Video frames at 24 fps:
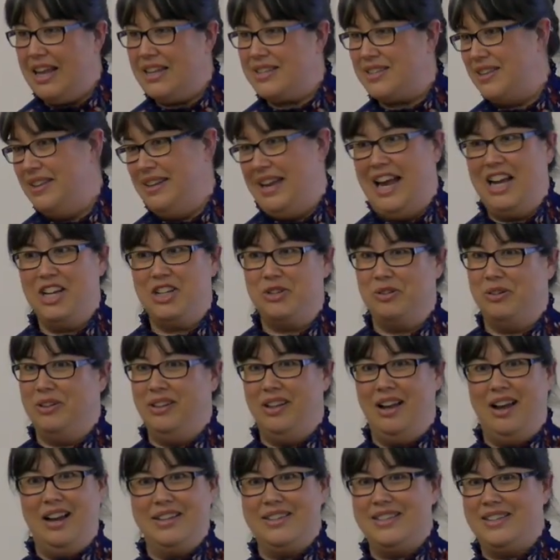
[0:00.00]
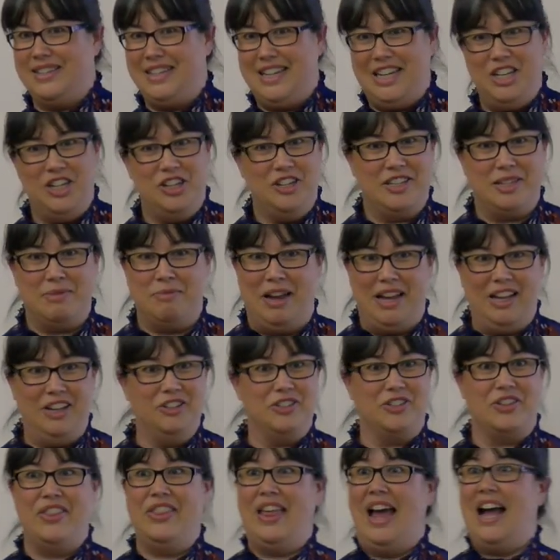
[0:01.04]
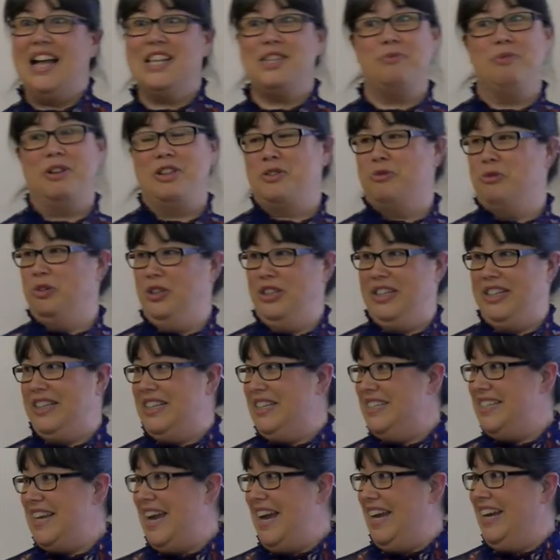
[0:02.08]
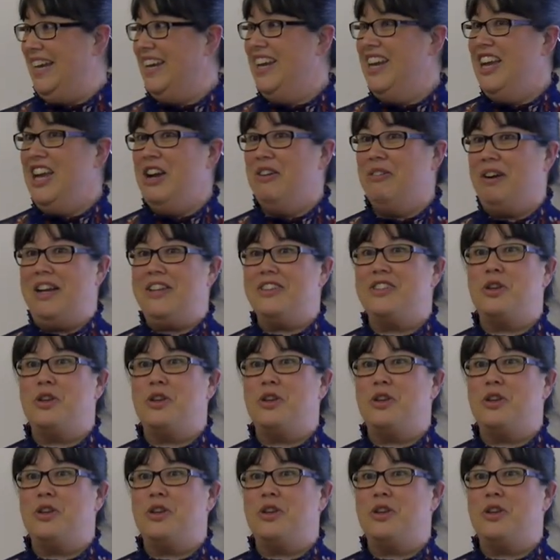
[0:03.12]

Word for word: it's the natural law, it's the teachings of my elders, that's what's ruling the day, right?